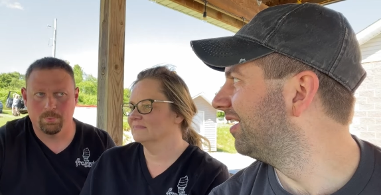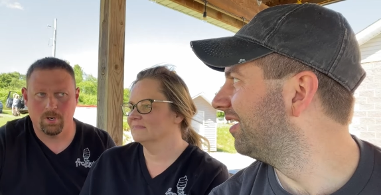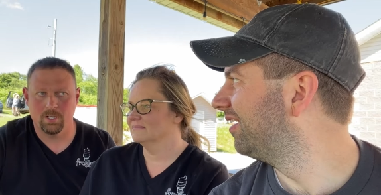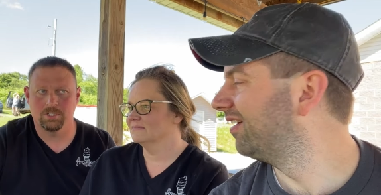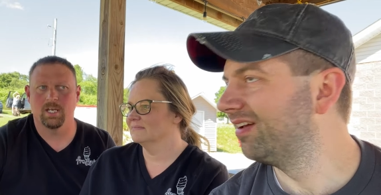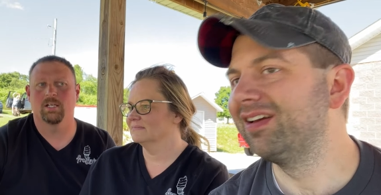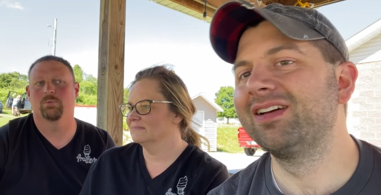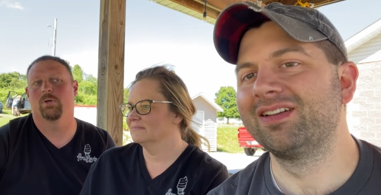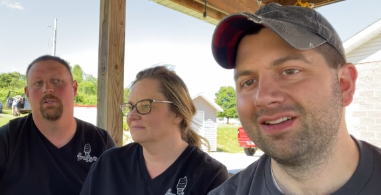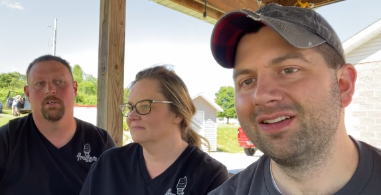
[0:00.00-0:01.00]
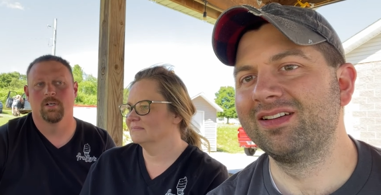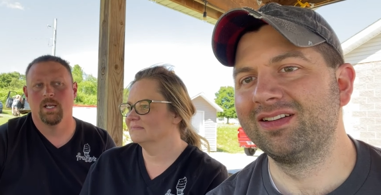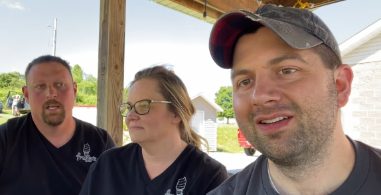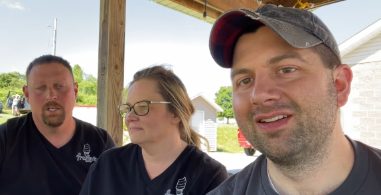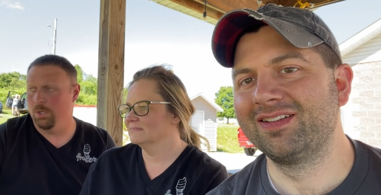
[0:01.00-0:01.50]
Speaker 1: project whether
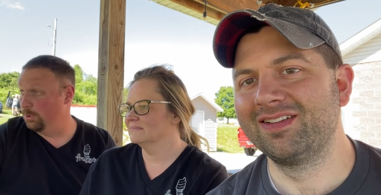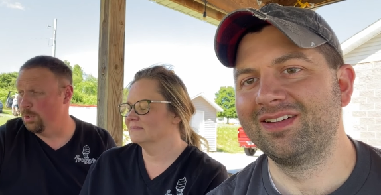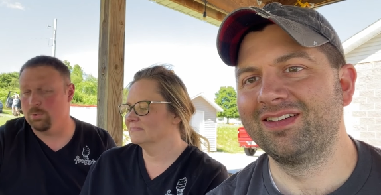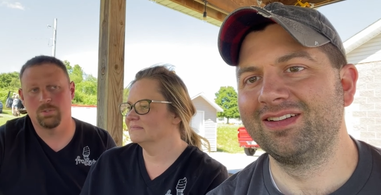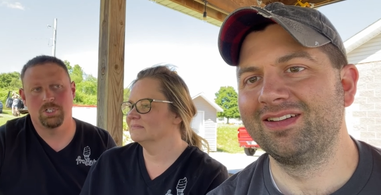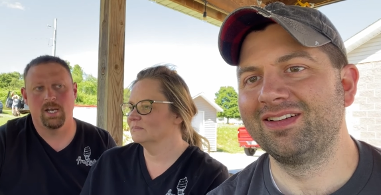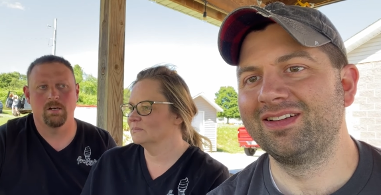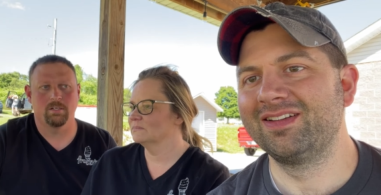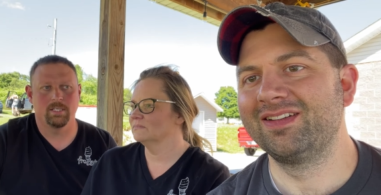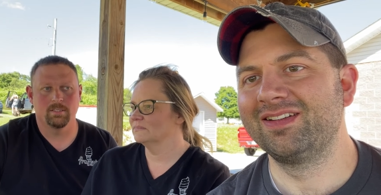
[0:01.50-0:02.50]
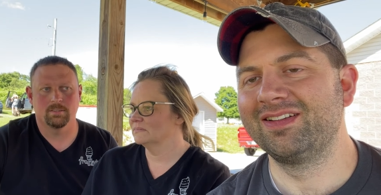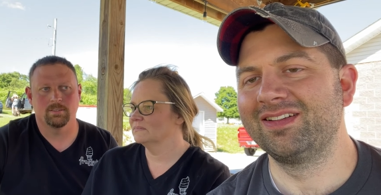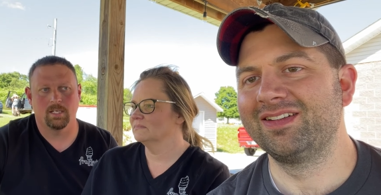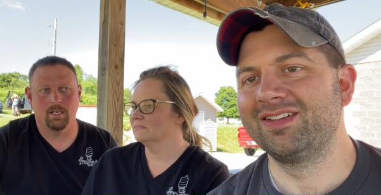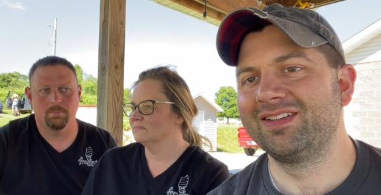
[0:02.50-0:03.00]
you know local
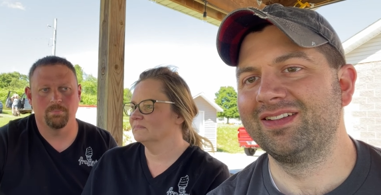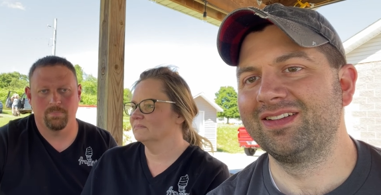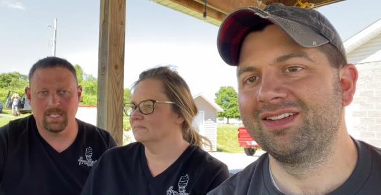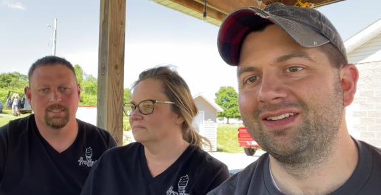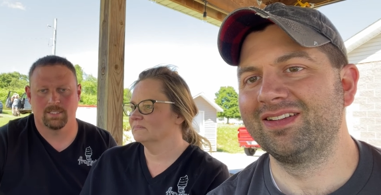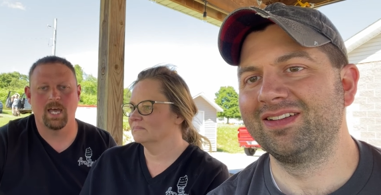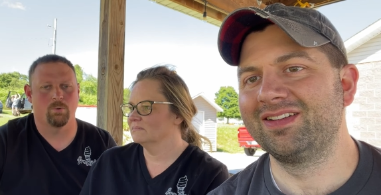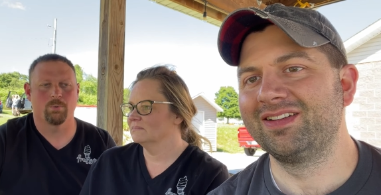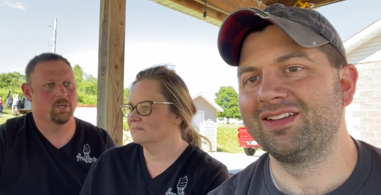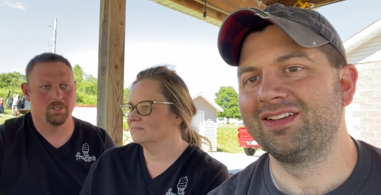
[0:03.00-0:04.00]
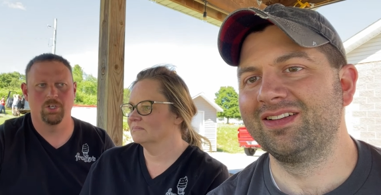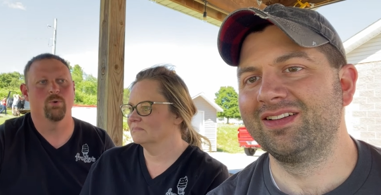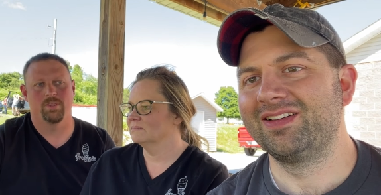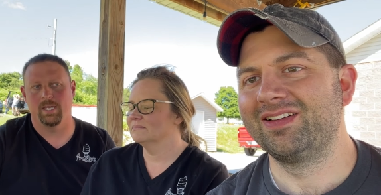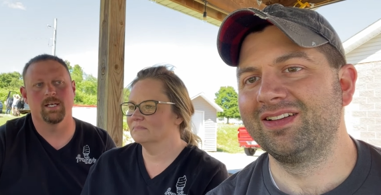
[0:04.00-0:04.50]
charities um, that's kind of what we're going to do
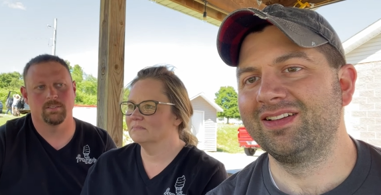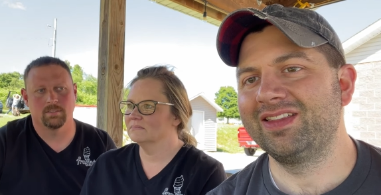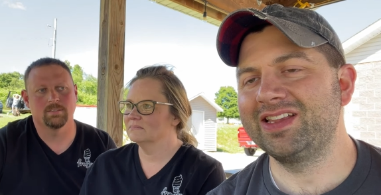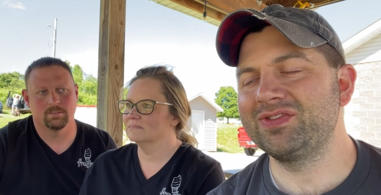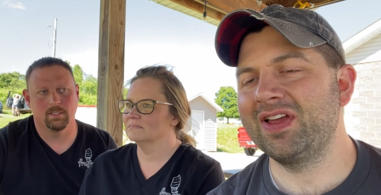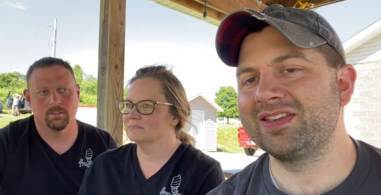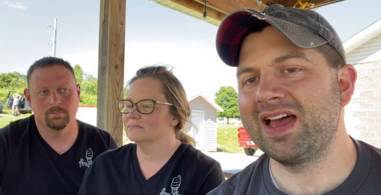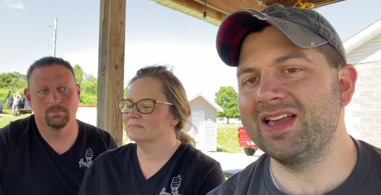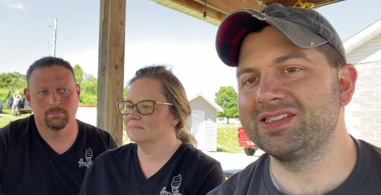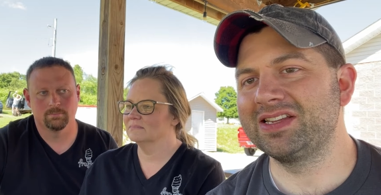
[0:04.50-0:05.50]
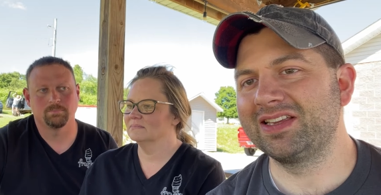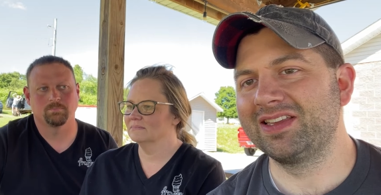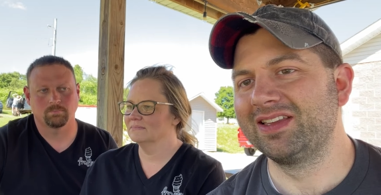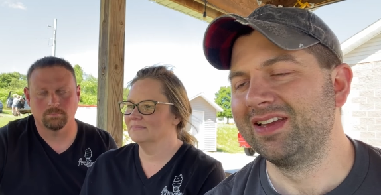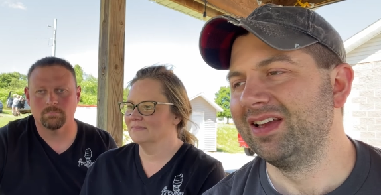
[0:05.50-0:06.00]
with it
Speaker 2: that's fantastic
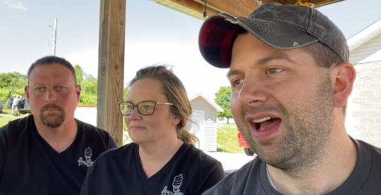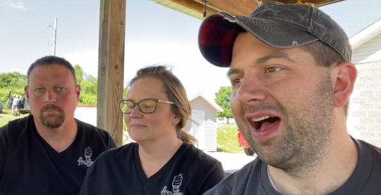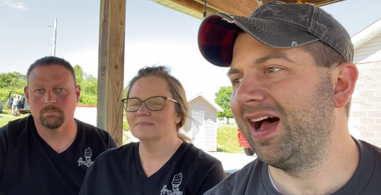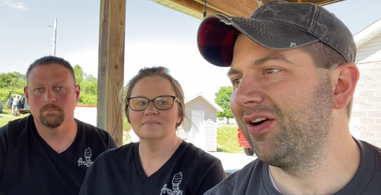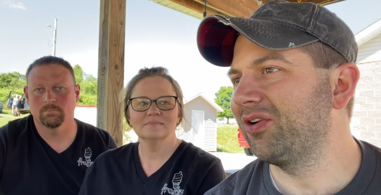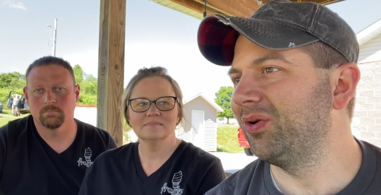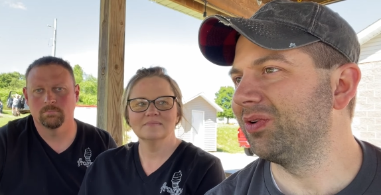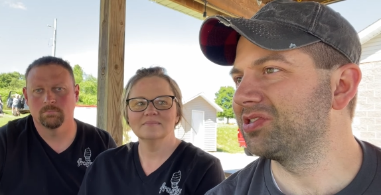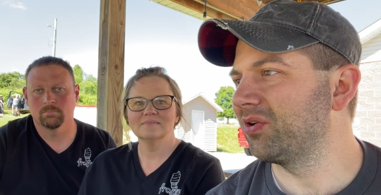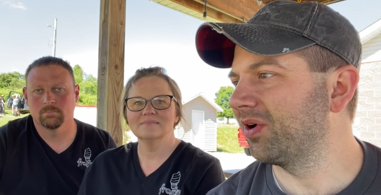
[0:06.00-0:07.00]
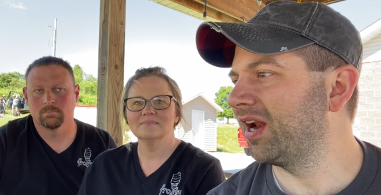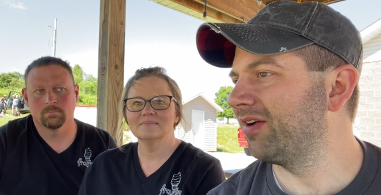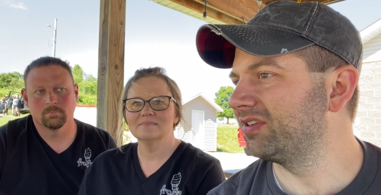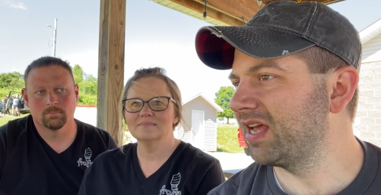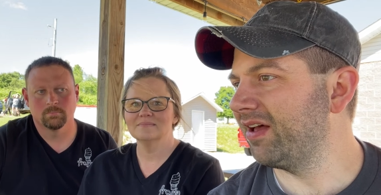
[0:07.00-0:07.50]
uh, how cool so we're going to
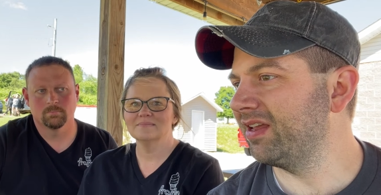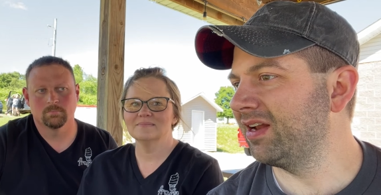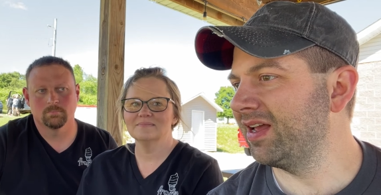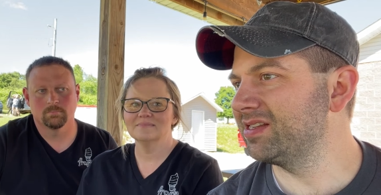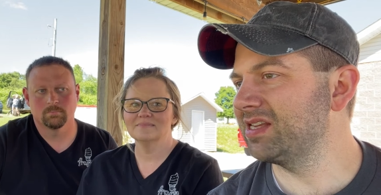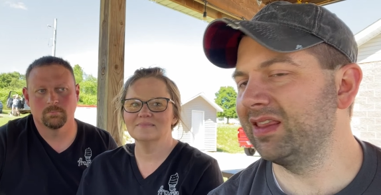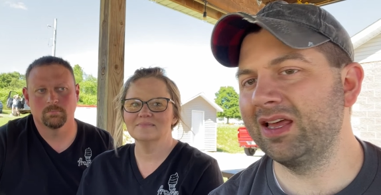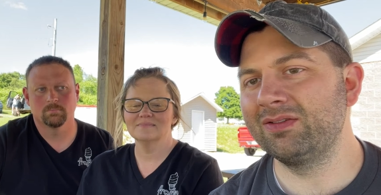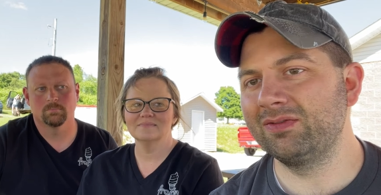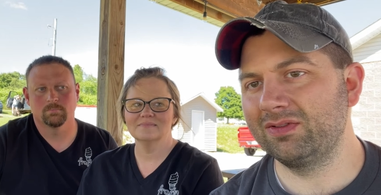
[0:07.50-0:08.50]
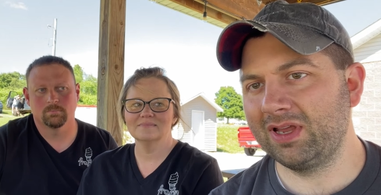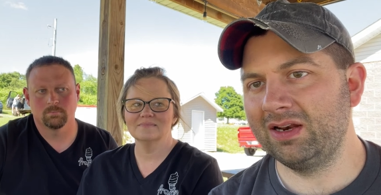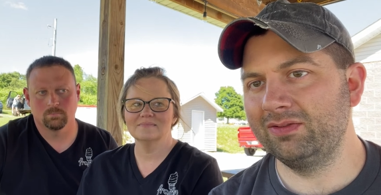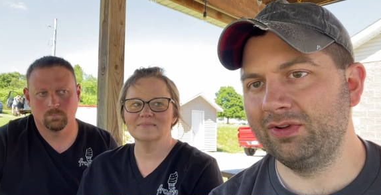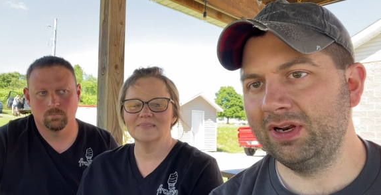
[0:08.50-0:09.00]
have italian ice and then
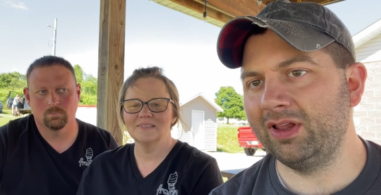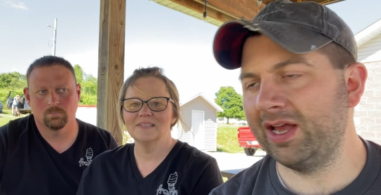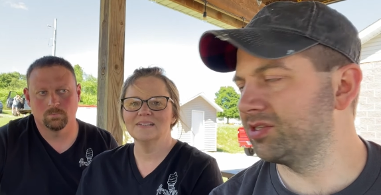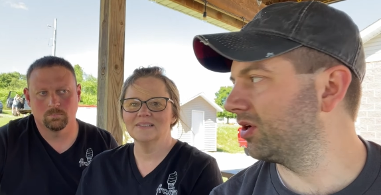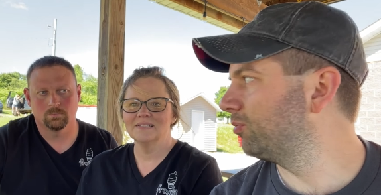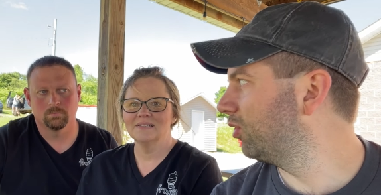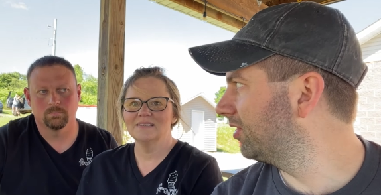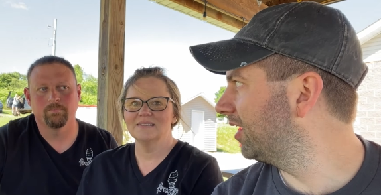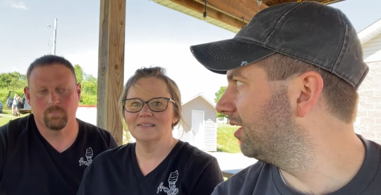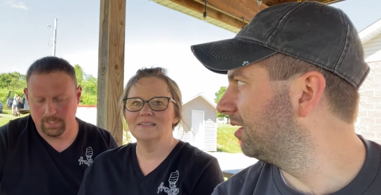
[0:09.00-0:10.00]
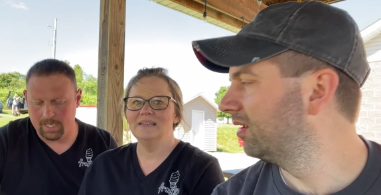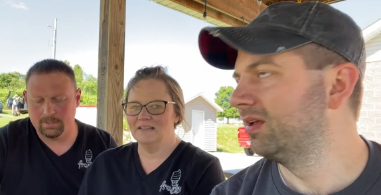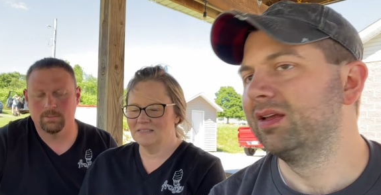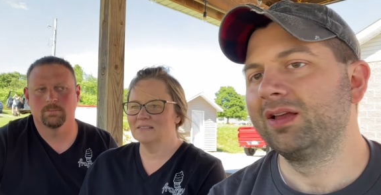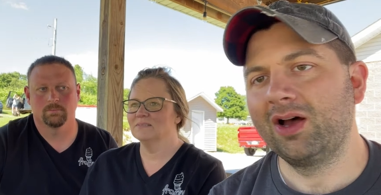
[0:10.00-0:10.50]
kind of vanilla ice cream with it yes,
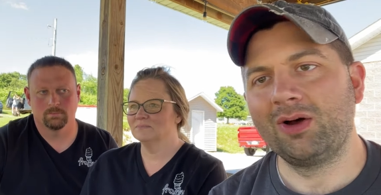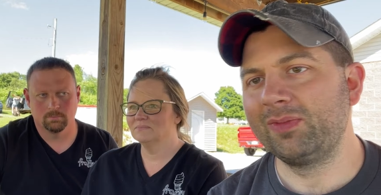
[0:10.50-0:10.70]
yes. oh